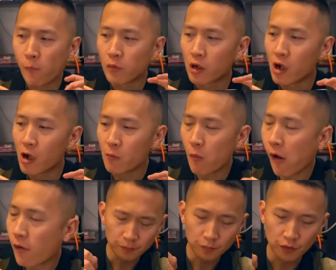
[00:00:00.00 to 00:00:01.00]
hot.
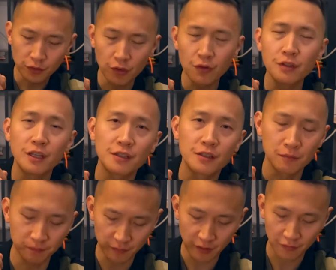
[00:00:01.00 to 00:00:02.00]
So yes,
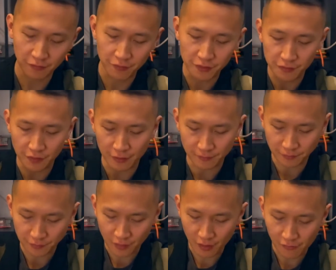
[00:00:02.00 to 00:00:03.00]
first of all,
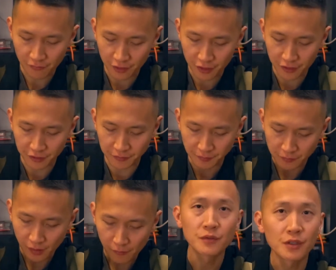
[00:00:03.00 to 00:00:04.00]
very good.
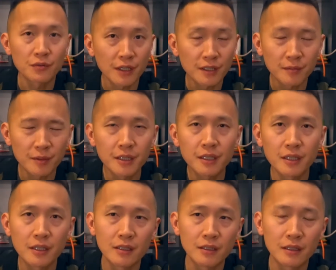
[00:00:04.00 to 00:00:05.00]
This recipe
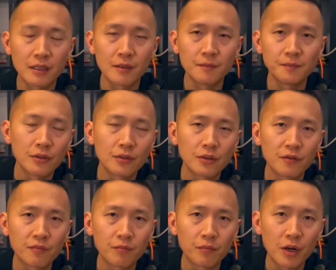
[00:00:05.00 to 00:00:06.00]
is sort of
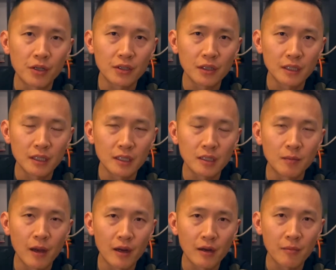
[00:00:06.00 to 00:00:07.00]
partially
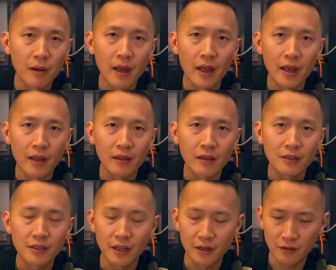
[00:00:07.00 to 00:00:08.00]
inspired by the
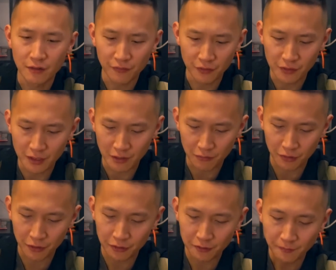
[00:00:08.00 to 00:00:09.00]
channel Views on the
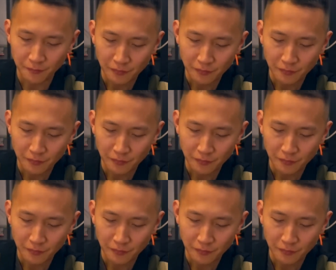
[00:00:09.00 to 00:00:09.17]
Road.